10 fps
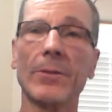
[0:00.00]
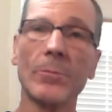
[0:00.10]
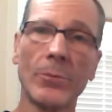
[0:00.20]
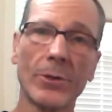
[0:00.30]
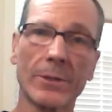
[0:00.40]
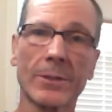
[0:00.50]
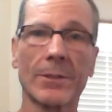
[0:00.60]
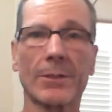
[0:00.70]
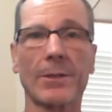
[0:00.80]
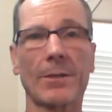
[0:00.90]
the book
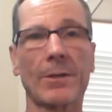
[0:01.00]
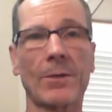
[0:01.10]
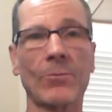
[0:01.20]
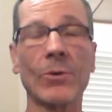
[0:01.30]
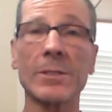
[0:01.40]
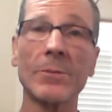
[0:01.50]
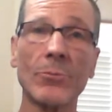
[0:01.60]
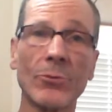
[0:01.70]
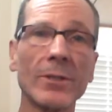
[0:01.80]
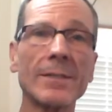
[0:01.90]
was in
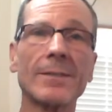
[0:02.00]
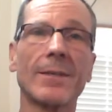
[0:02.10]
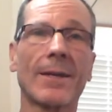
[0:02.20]
print.